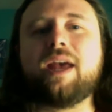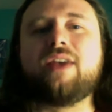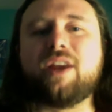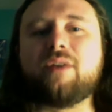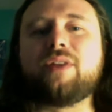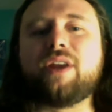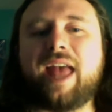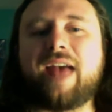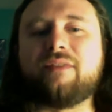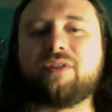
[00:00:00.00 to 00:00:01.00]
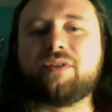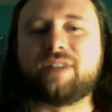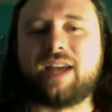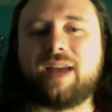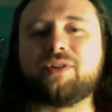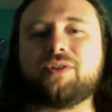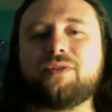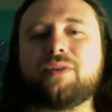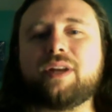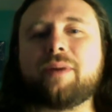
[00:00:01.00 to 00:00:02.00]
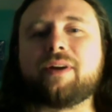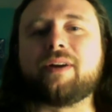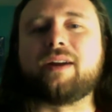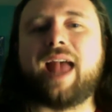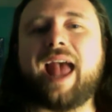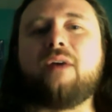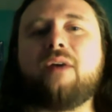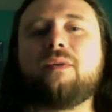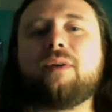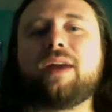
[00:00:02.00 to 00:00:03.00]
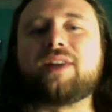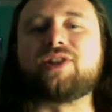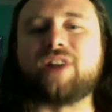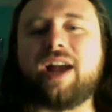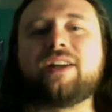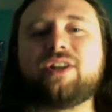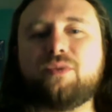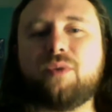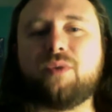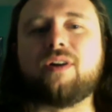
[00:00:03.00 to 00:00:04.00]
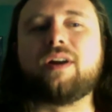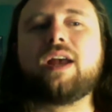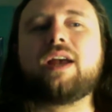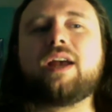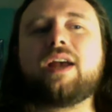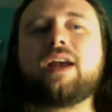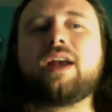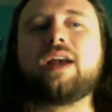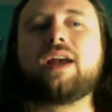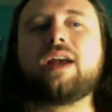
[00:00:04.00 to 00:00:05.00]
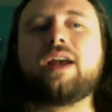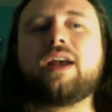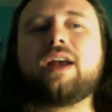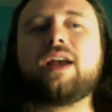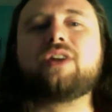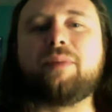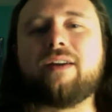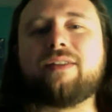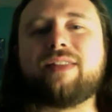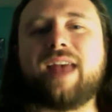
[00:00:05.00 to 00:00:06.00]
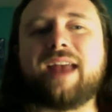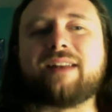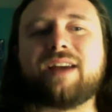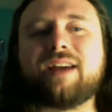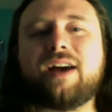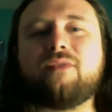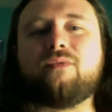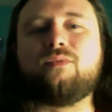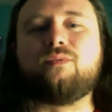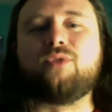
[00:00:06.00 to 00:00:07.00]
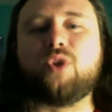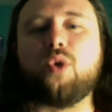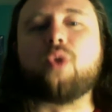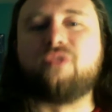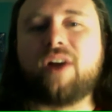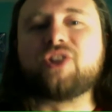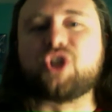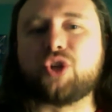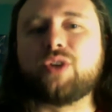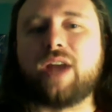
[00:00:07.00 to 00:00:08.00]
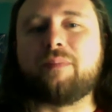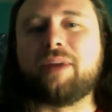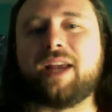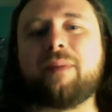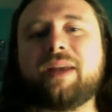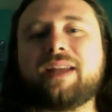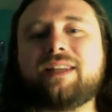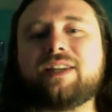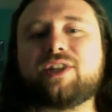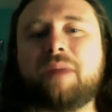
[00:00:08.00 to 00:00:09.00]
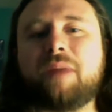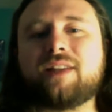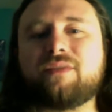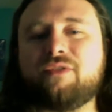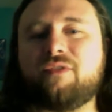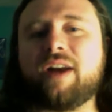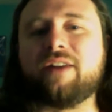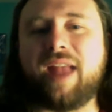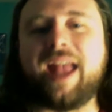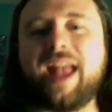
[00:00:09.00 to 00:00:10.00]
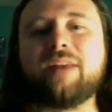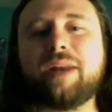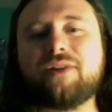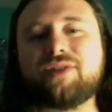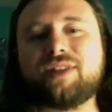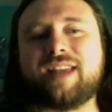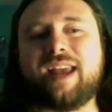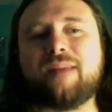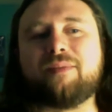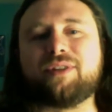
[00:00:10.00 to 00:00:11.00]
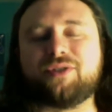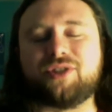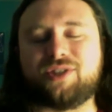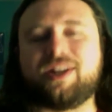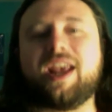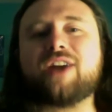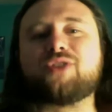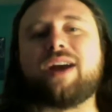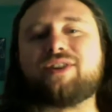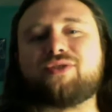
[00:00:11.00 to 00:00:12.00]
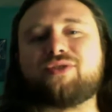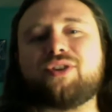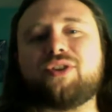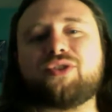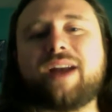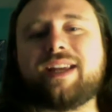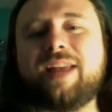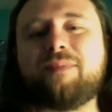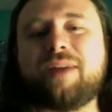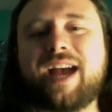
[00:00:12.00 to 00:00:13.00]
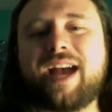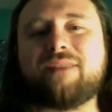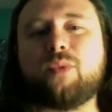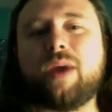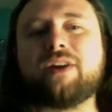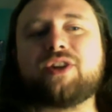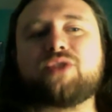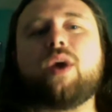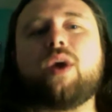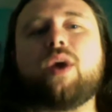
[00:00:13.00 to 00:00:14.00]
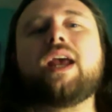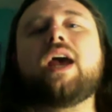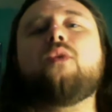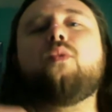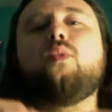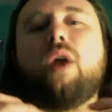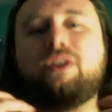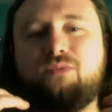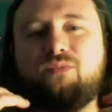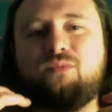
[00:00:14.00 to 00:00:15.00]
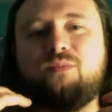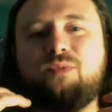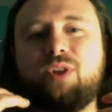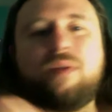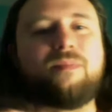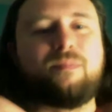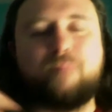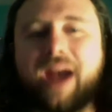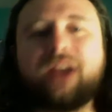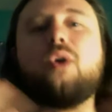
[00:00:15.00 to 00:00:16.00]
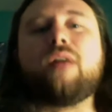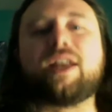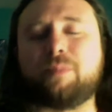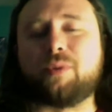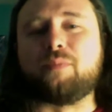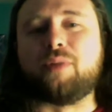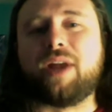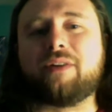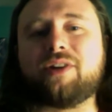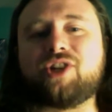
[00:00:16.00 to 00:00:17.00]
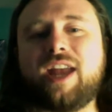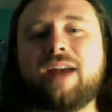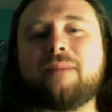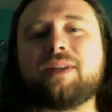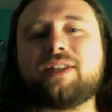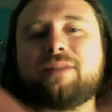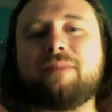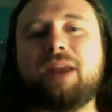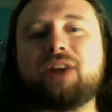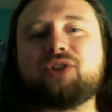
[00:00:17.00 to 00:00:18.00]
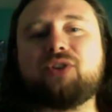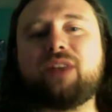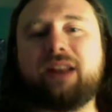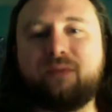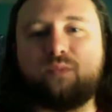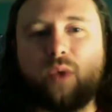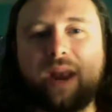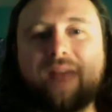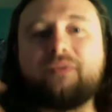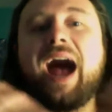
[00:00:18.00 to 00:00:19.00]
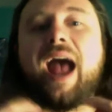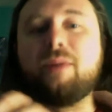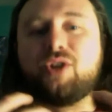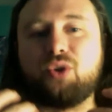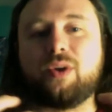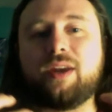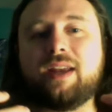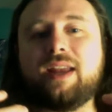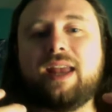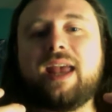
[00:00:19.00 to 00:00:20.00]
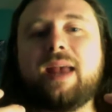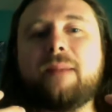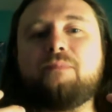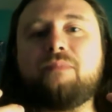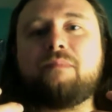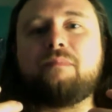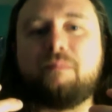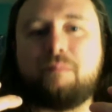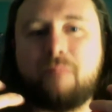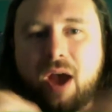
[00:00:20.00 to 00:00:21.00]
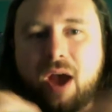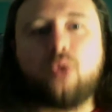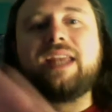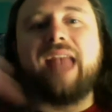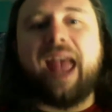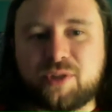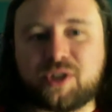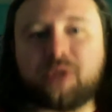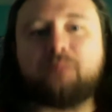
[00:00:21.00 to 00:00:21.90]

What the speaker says: they're all there to have a good time too. And no matter how excited you are, try to be aware that your fun should not be coming at the expense of the fun of anyone else at the table. Just try to keep that kind of awareness. What my goal as both a player and a GM is to make sure that whatever I'm enjoying only helps to